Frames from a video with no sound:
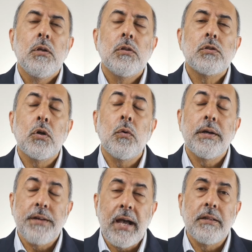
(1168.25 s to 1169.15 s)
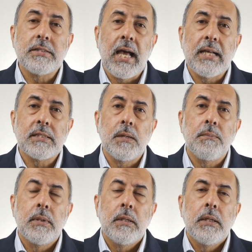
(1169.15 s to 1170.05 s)
So Heraclius asked him,
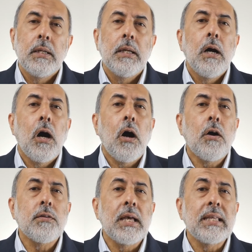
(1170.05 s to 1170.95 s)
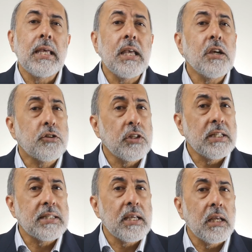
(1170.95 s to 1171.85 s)
are they
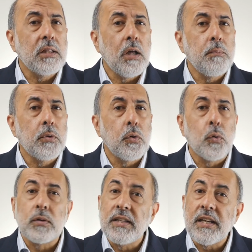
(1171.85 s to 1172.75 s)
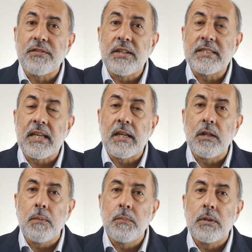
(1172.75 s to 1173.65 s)
increasing in number or decreasing in
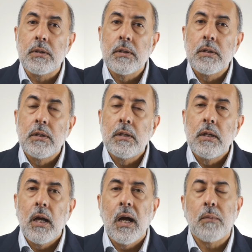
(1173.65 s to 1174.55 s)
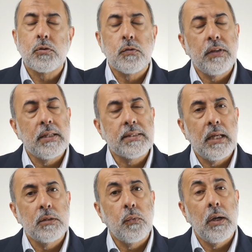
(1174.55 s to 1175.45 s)
number? Abu Sufyan
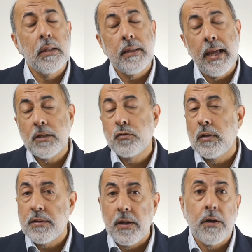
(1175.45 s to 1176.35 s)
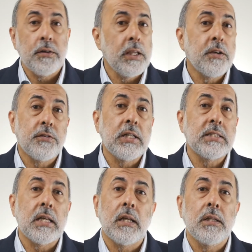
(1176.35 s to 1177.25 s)
said, well, actually, they are
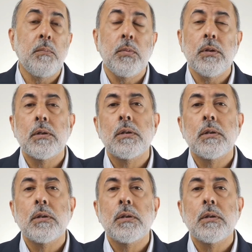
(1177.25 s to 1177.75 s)
increasing in number.